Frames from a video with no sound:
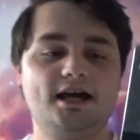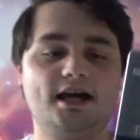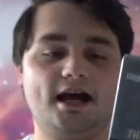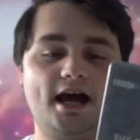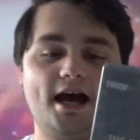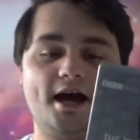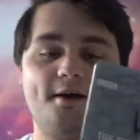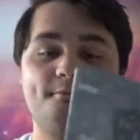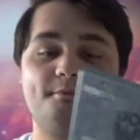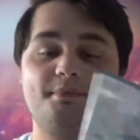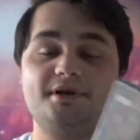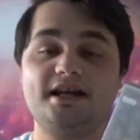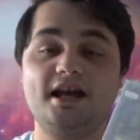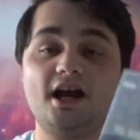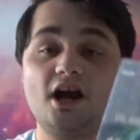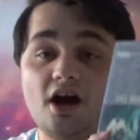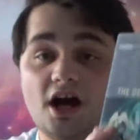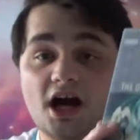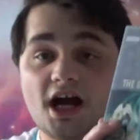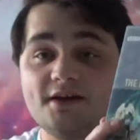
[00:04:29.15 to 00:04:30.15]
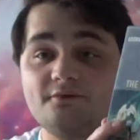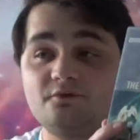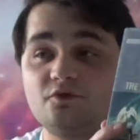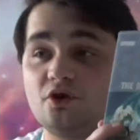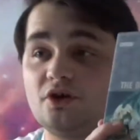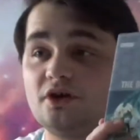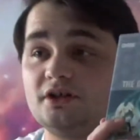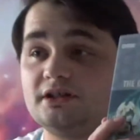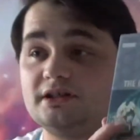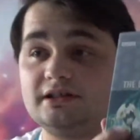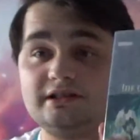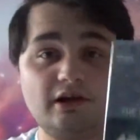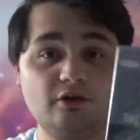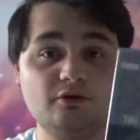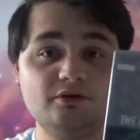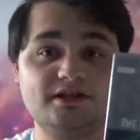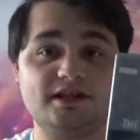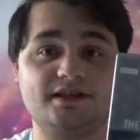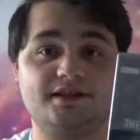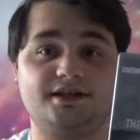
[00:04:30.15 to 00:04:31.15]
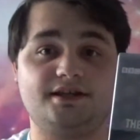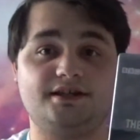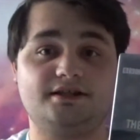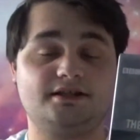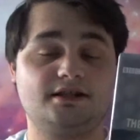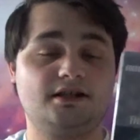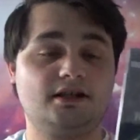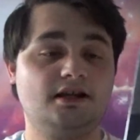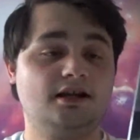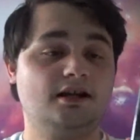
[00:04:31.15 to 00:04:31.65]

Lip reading: But yeah, I've got loads of these.